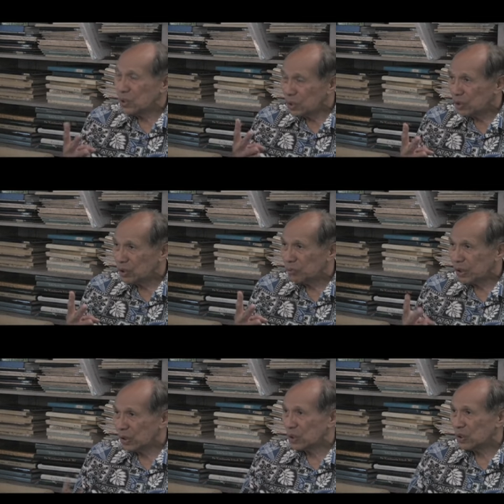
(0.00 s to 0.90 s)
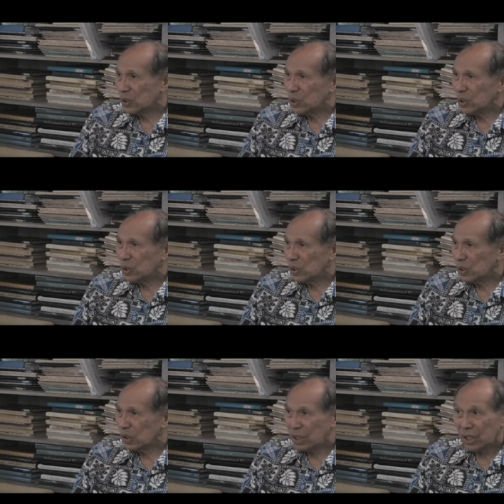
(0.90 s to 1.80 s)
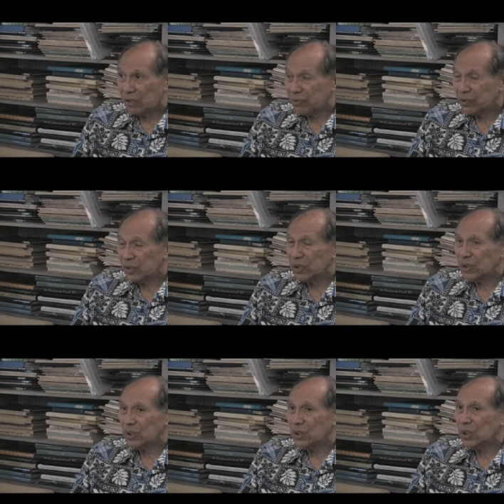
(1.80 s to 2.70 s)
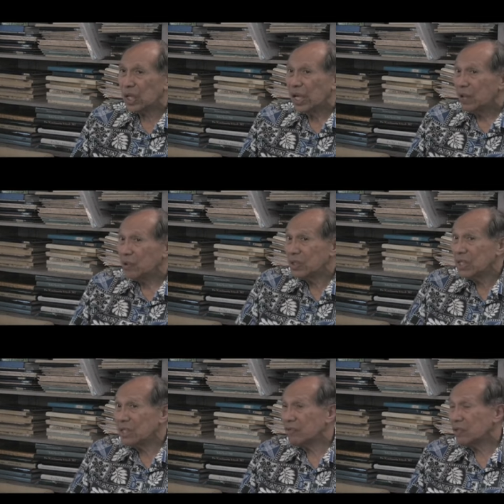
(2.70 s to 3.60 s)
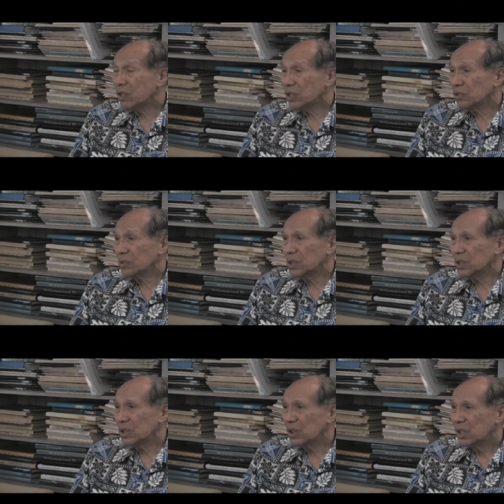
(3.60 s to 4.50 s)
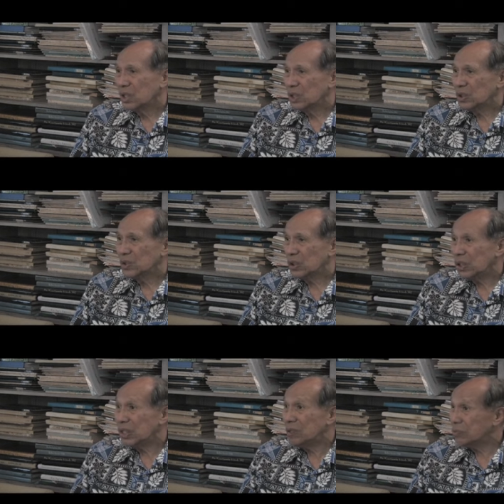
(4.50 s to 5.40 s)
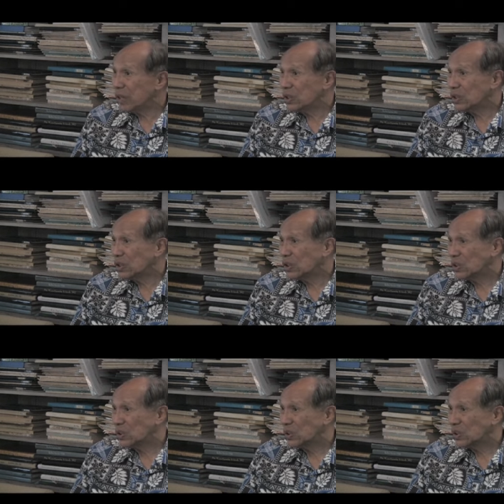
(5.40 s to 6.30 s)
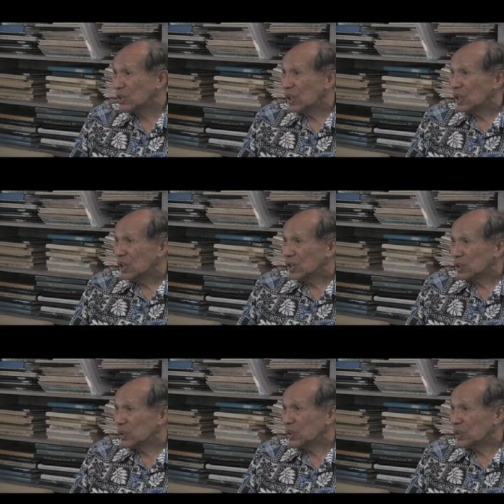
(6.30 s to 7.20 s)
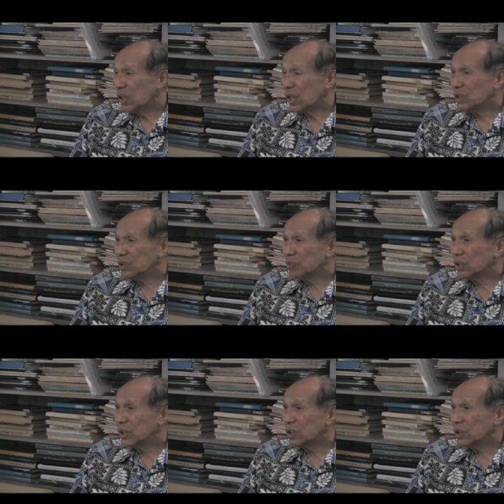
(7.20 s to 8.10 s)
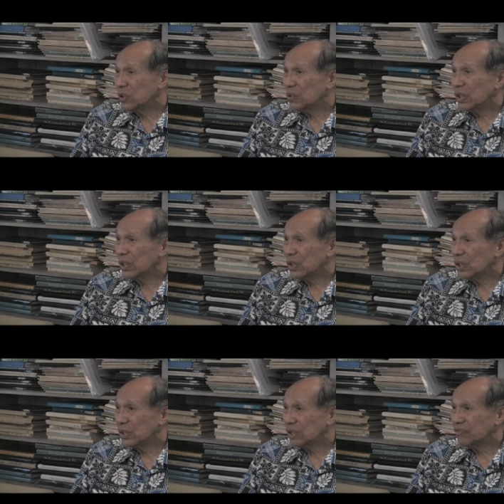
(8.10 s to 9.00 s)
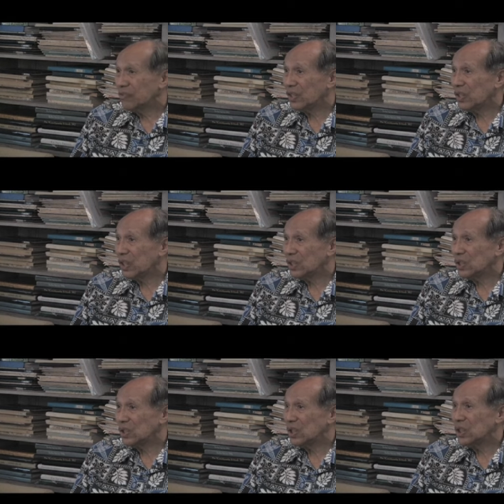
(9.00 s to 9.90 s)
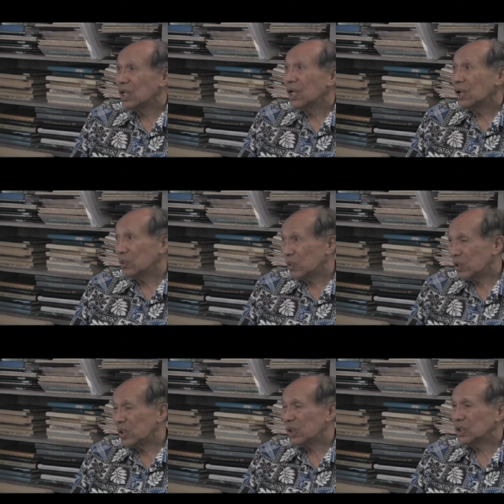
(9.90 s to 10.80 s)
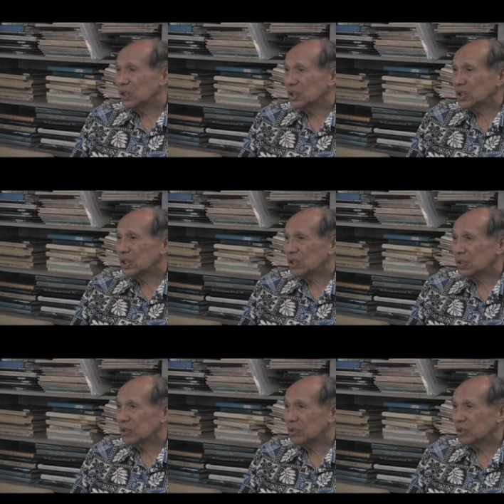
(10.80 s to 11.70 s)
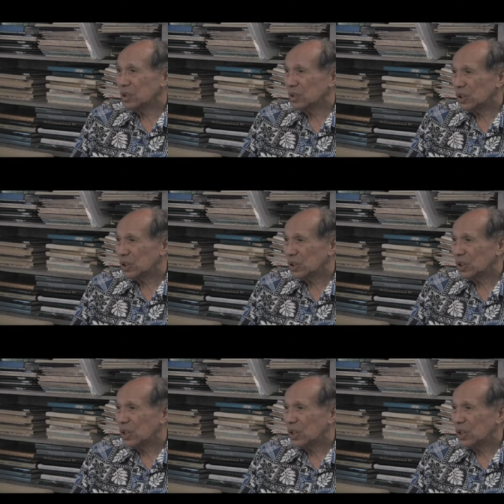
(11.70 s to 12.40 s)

two year medical uh-huh. school, mm-hmm. not a four year school, we didn't have a hospital. So we needed patients. Right. So he had to begin to arrange affiliations Yeah. with the existing hospitals here.